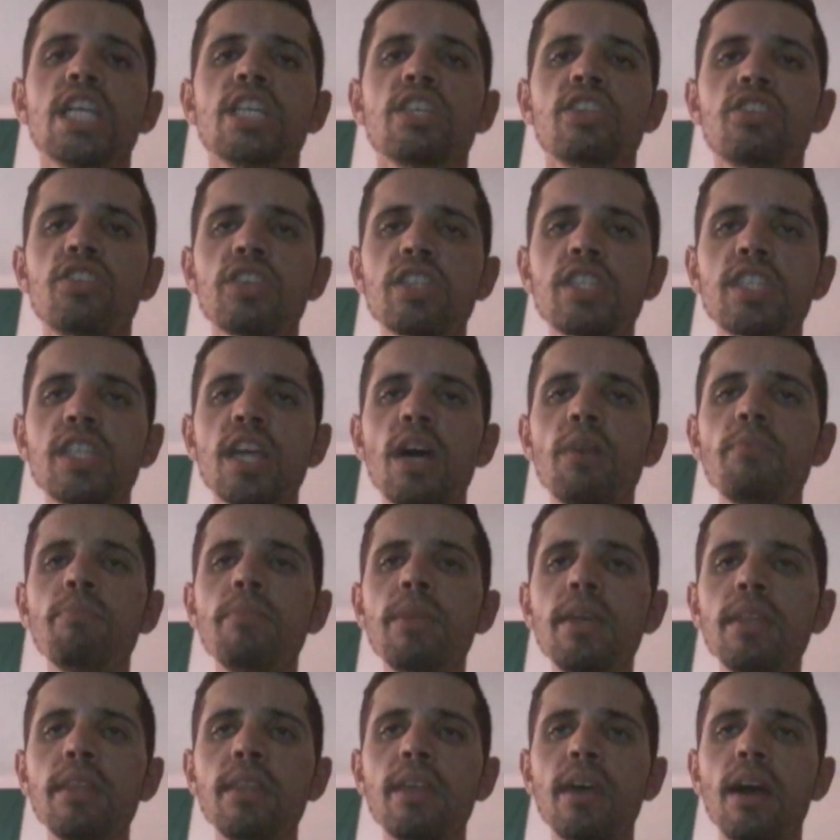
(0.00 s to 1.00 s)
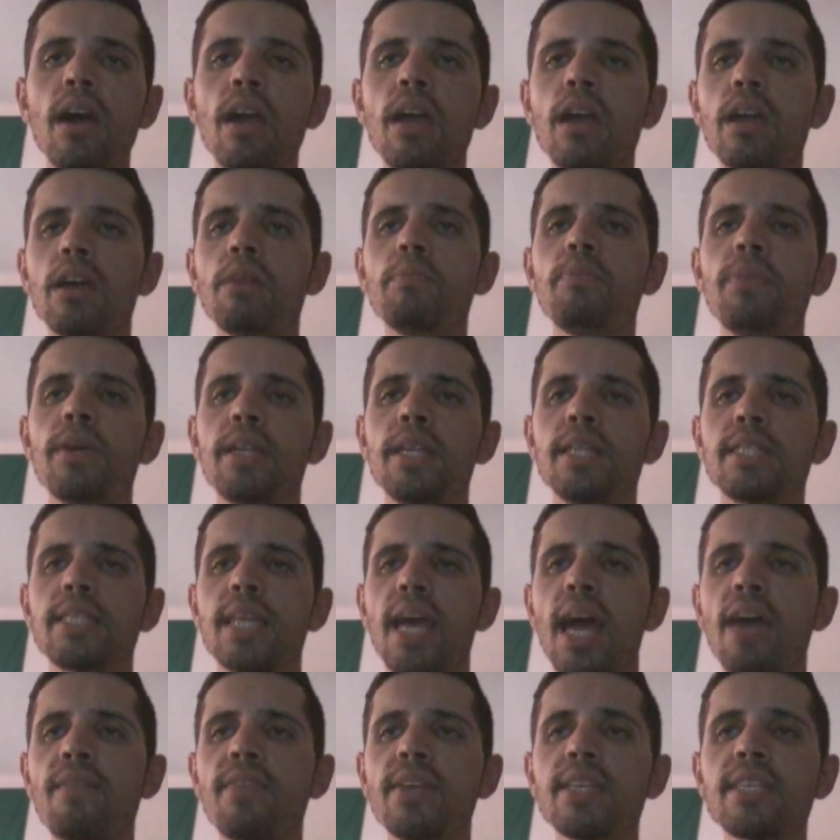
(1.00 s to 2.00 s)
Social media companies
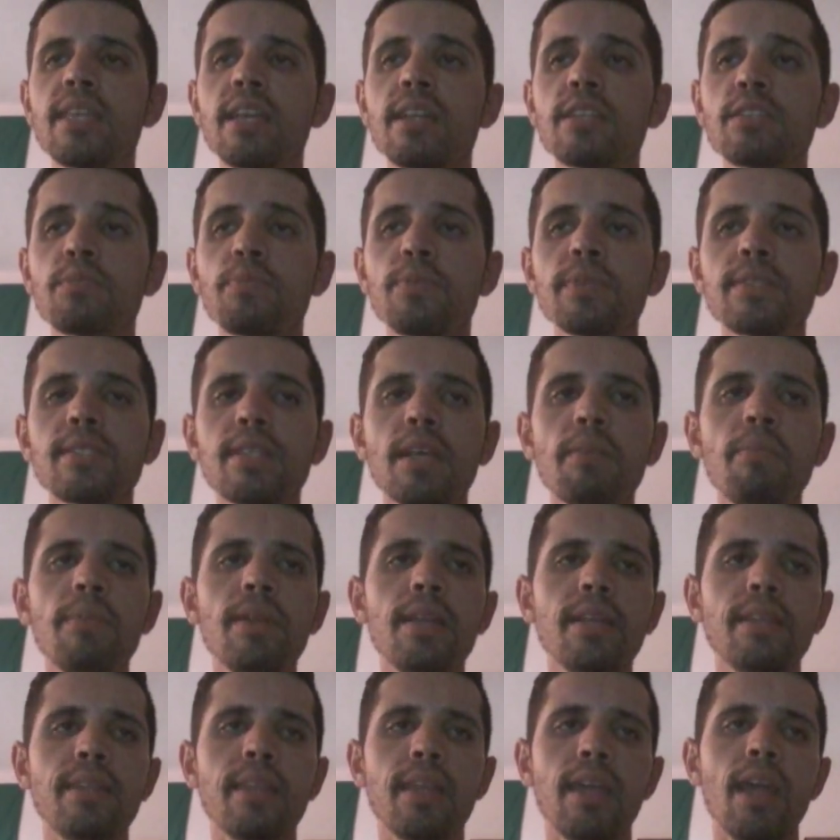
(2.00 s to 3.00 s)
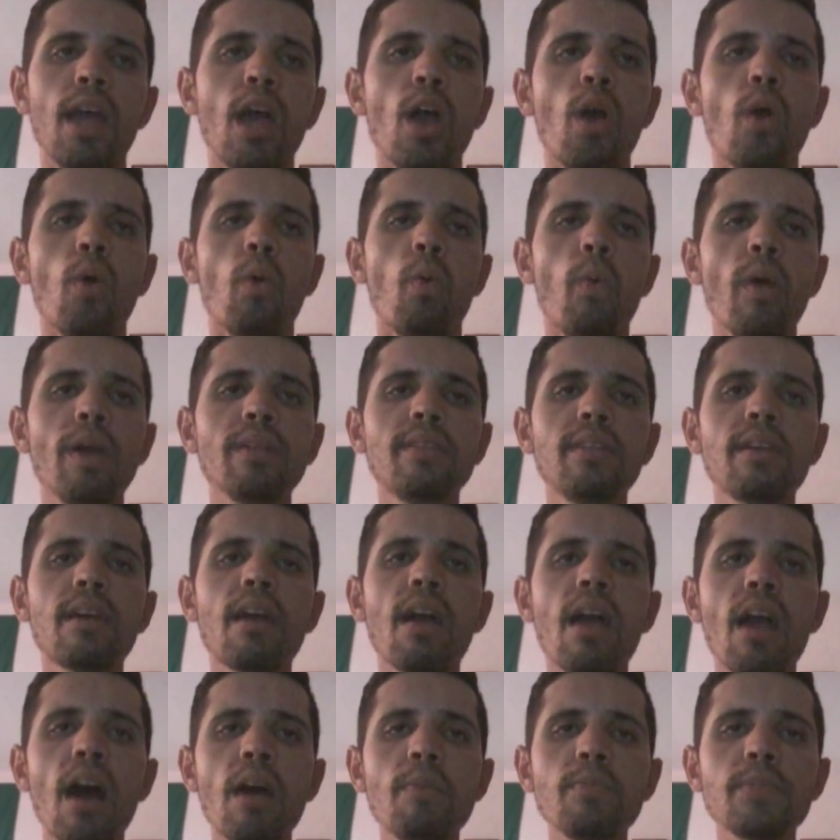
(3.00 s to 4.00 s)
have a responsibility when
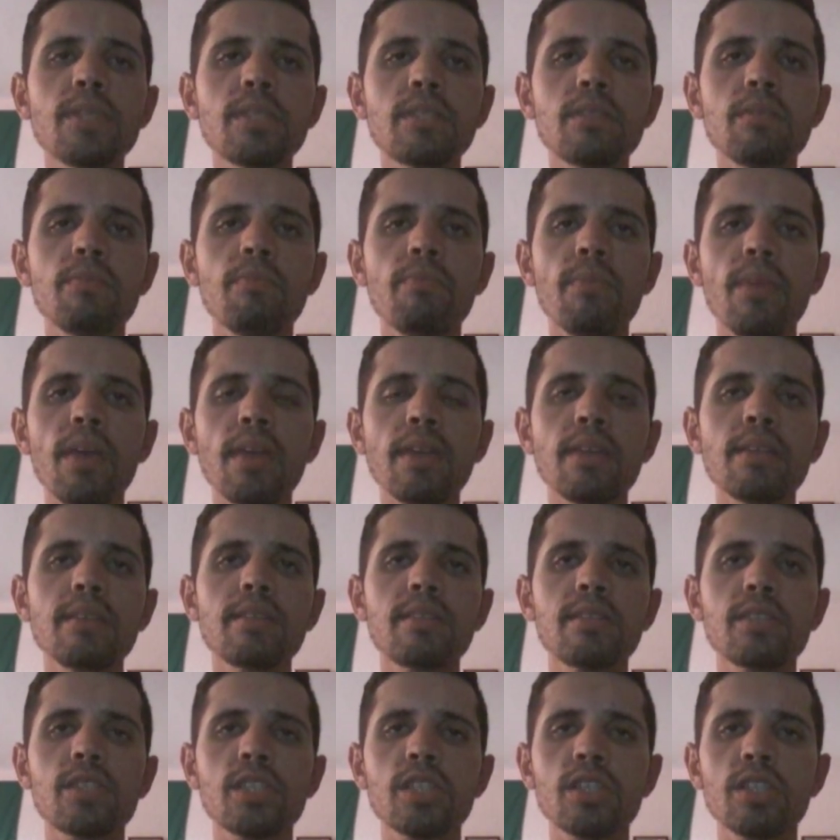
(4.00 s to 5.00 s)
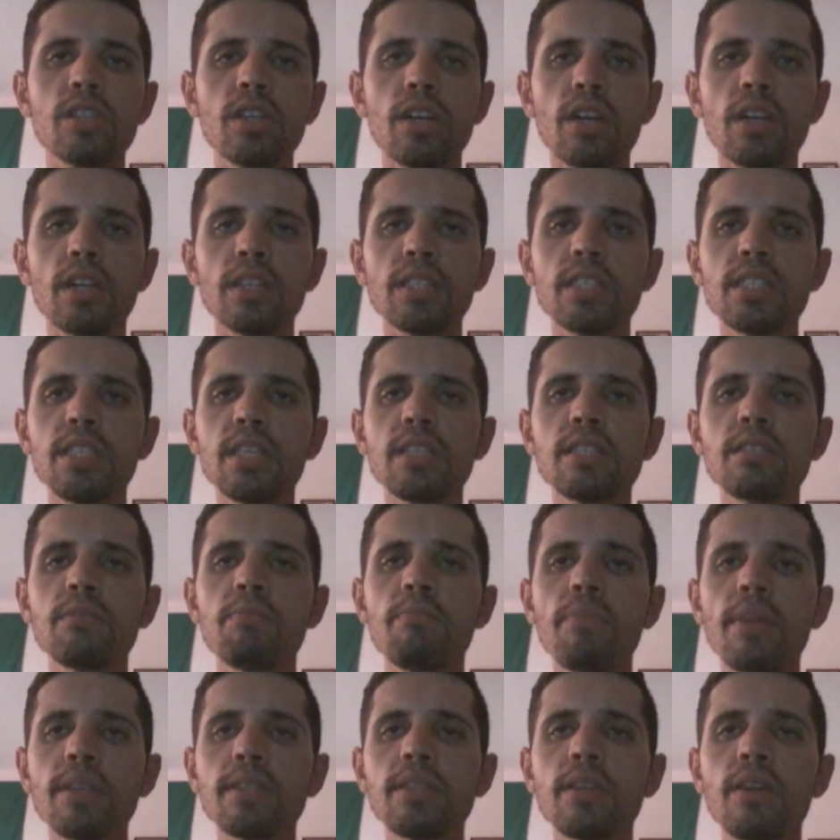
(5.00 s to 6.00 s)
it comes to making sure this
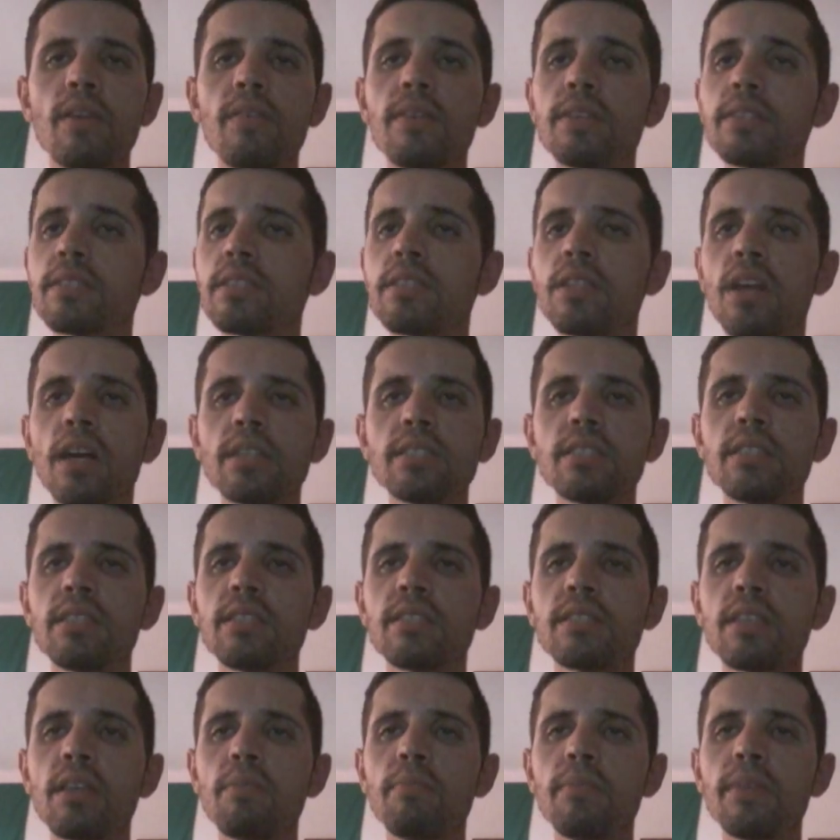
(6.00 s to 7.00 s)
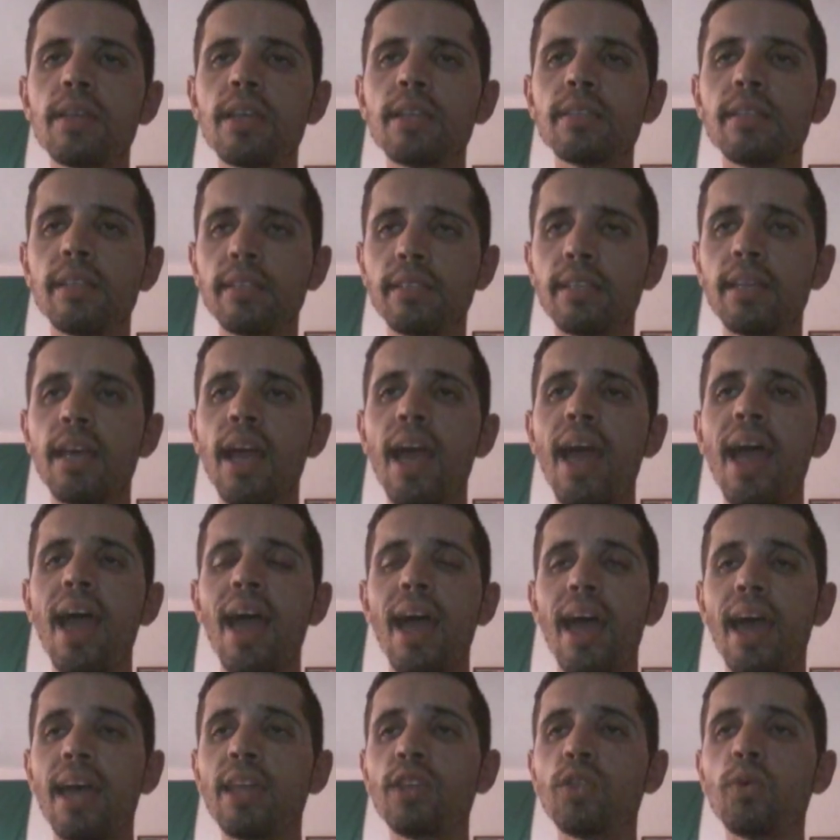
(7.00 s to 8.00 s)
material is not disseminated,
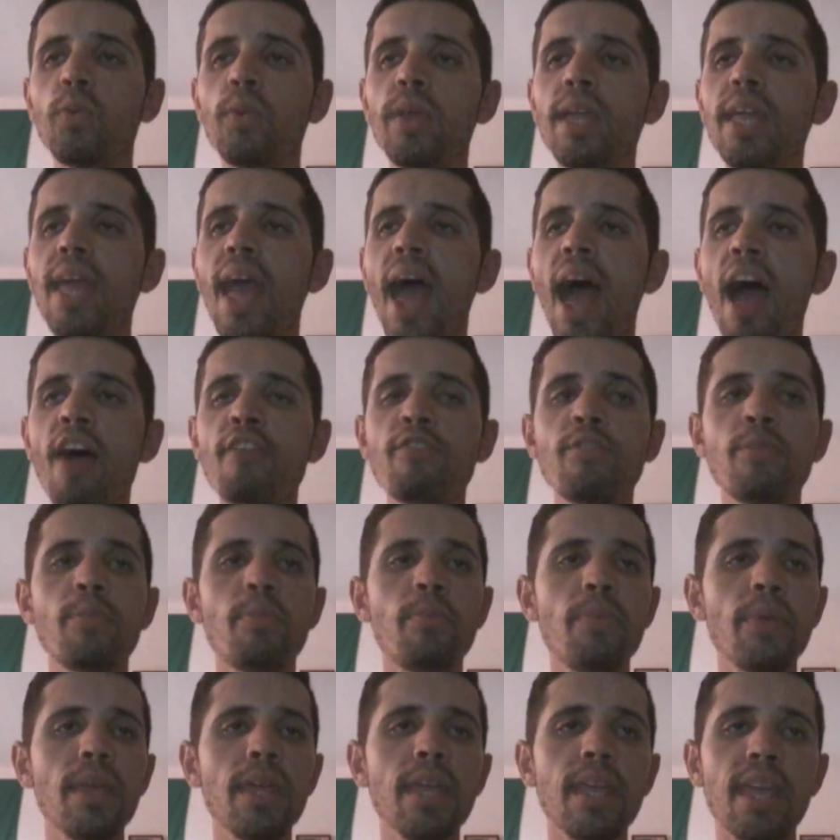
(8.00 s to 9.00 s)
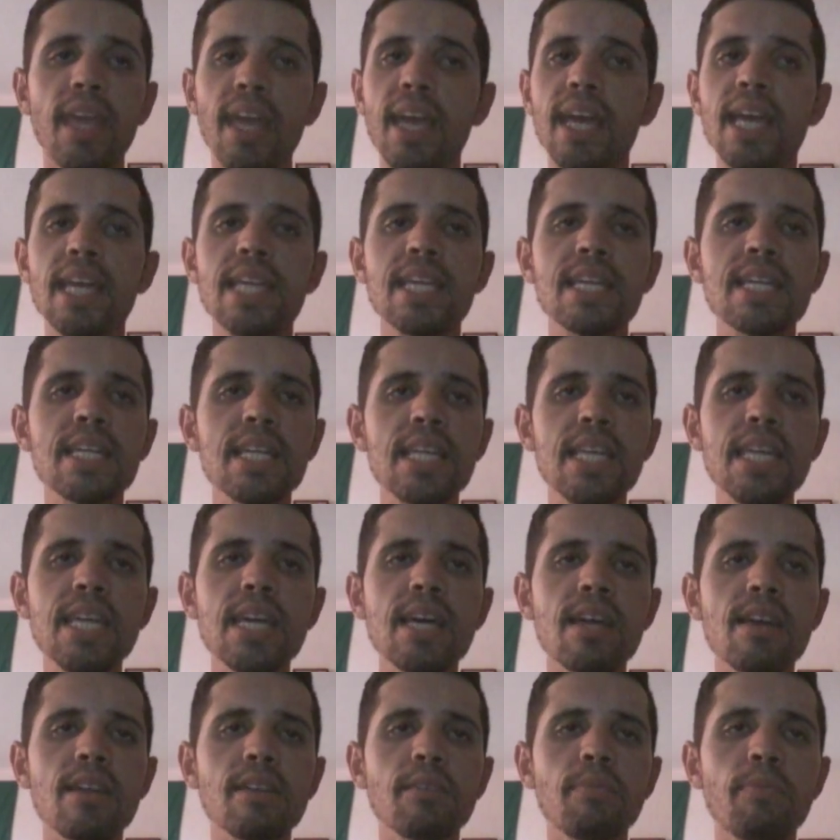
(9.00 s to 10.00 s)
and we have been
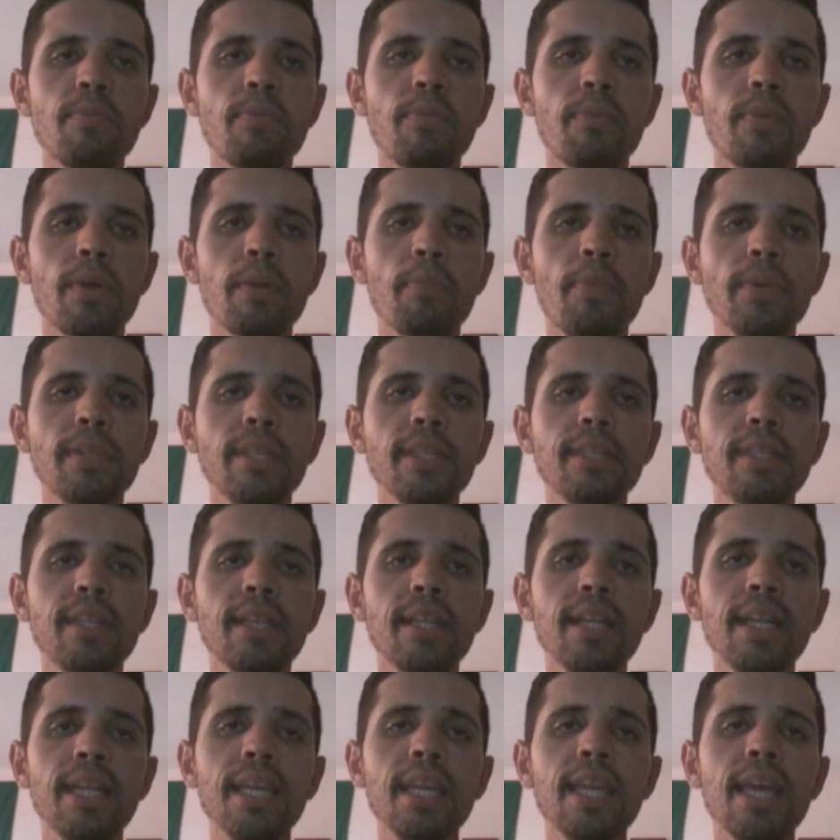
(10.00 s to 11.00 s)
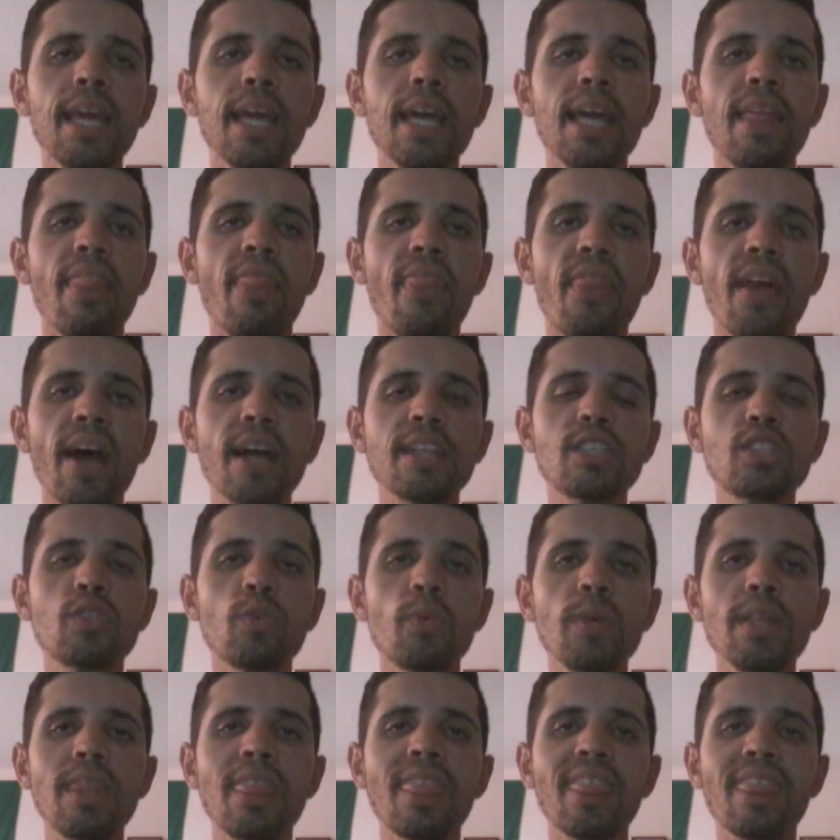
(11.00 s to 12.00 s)
clear repeatedly that
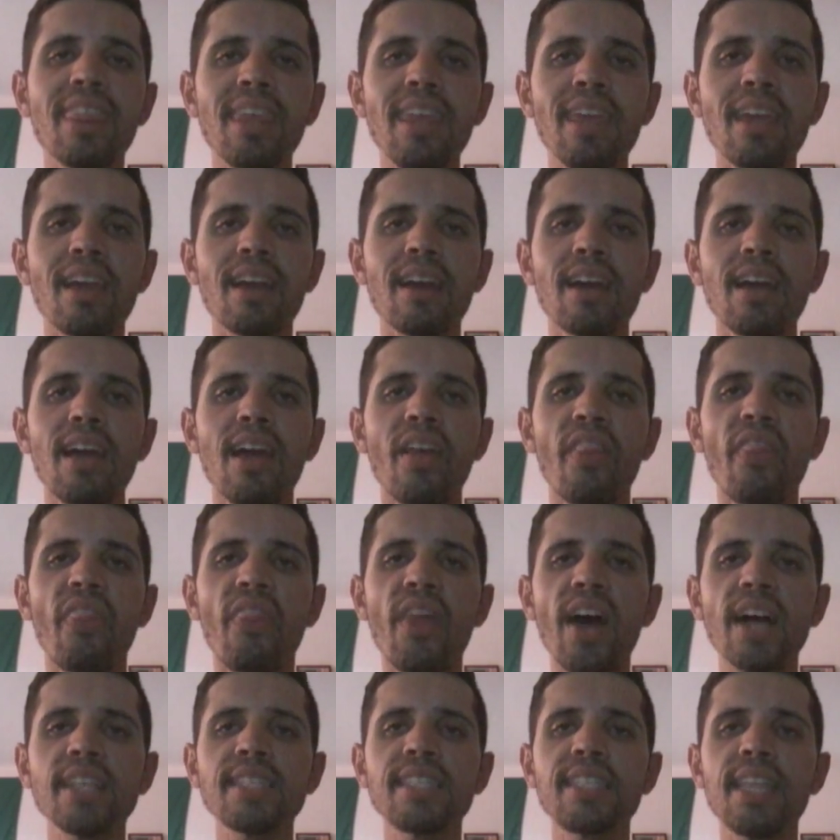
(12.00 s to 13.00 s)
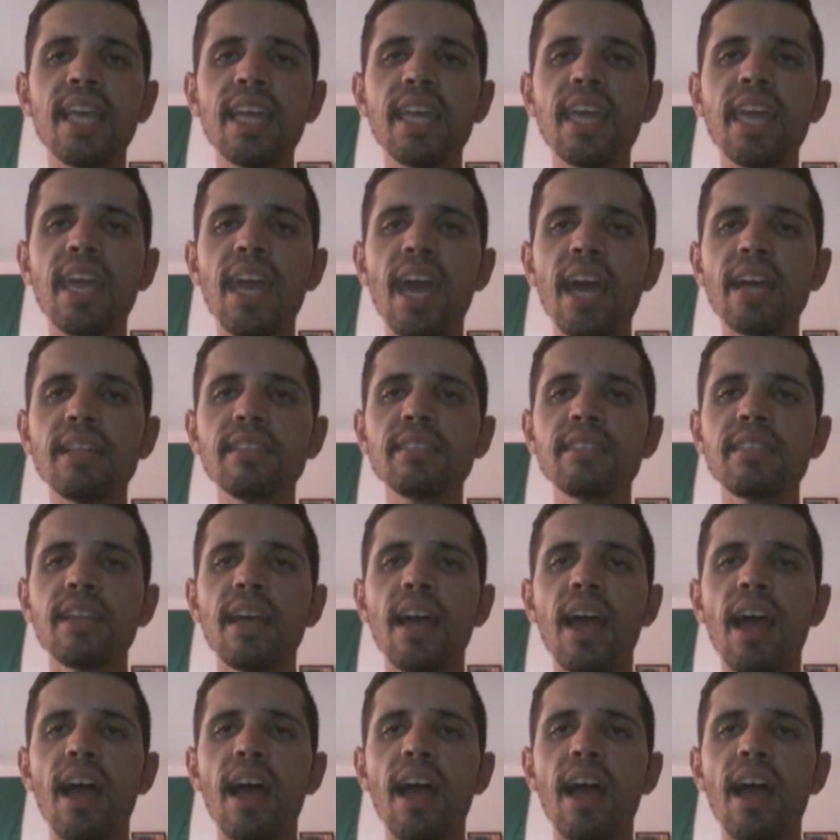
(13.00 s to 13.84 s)
we think that they can